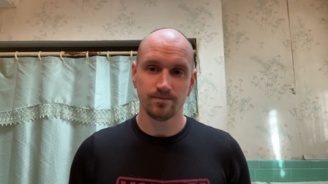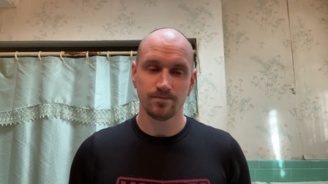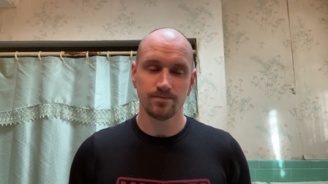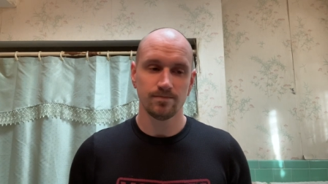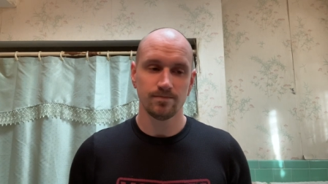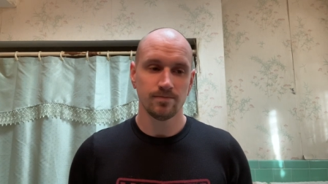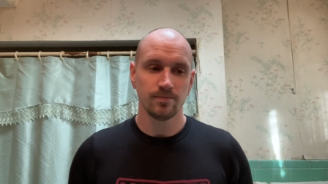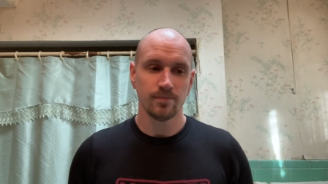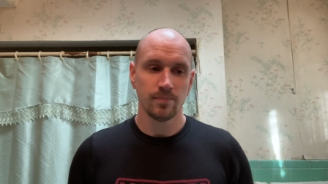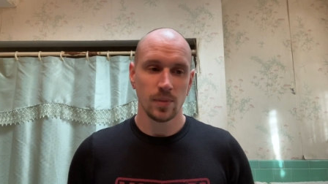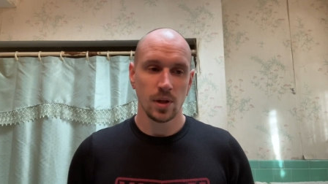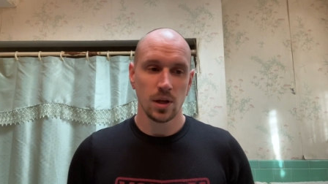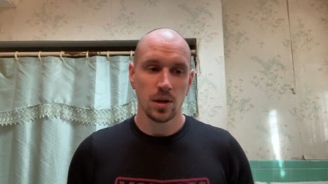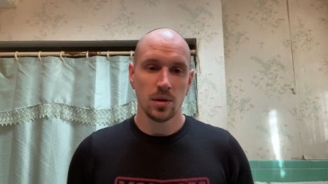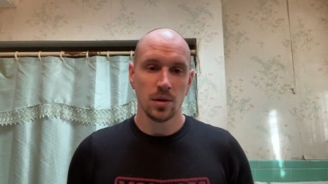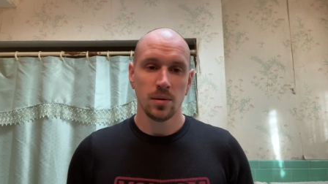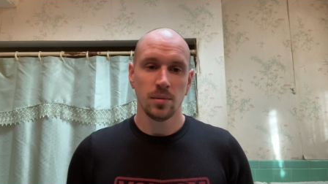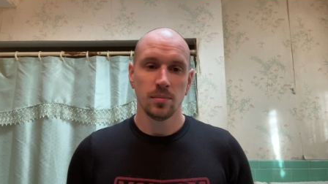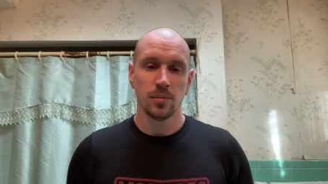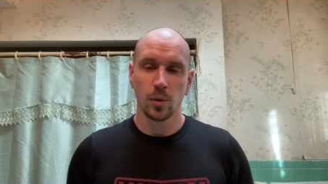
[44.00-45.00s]

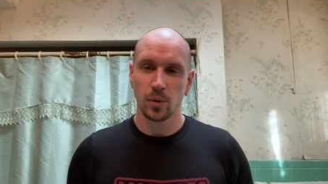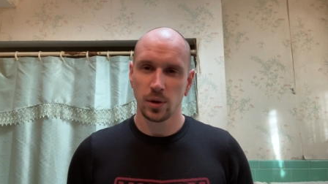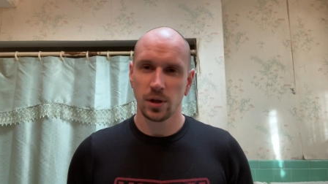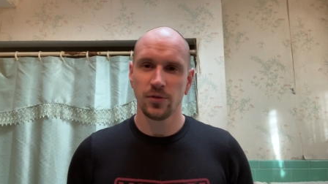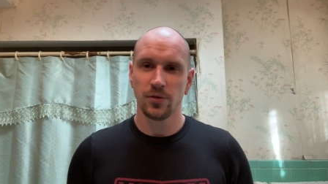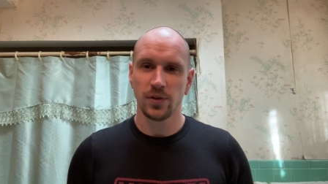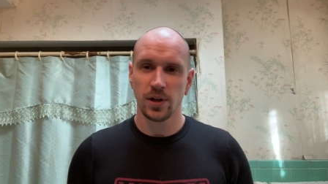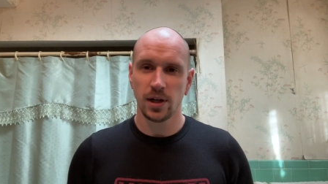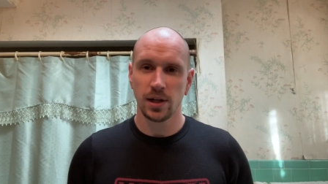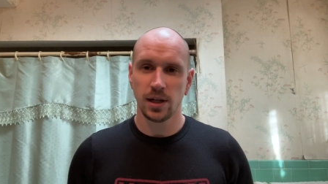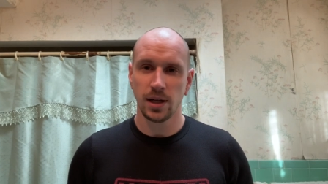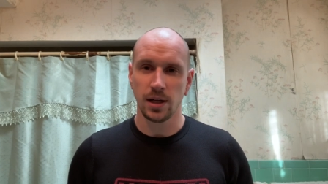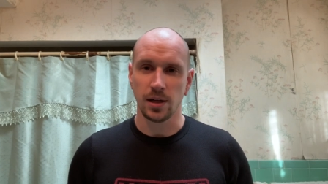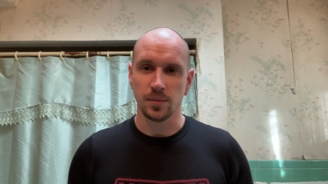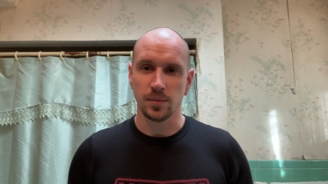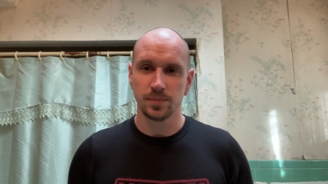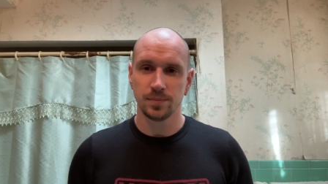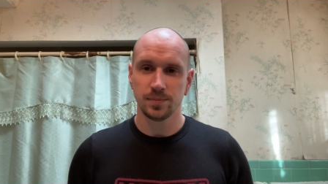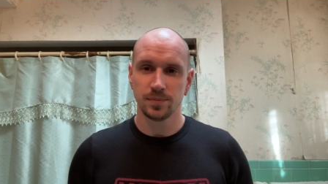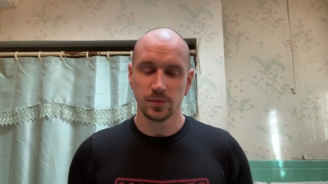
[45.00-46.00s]
But we're going to find
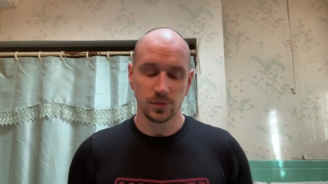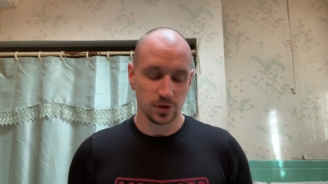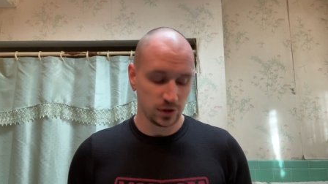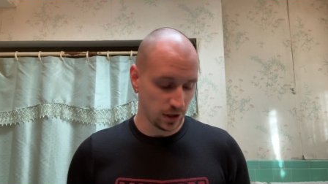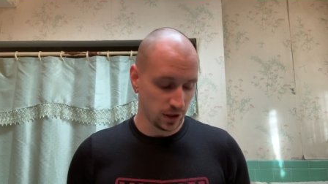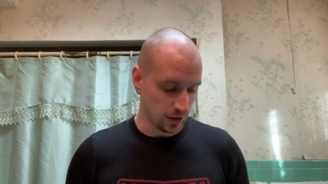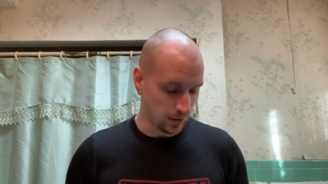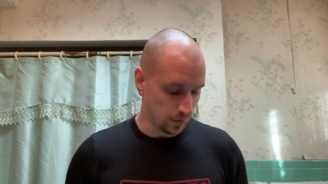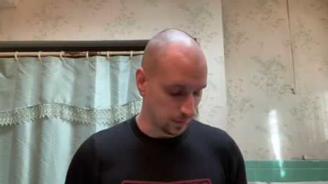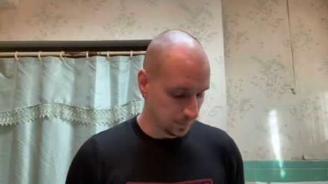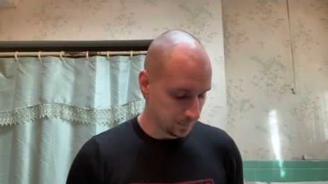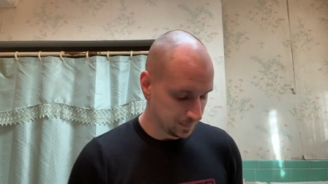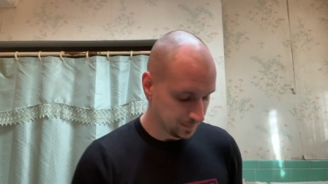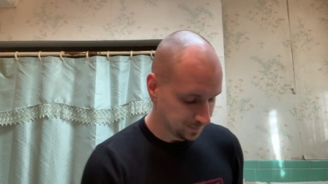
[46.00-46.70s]
out. So,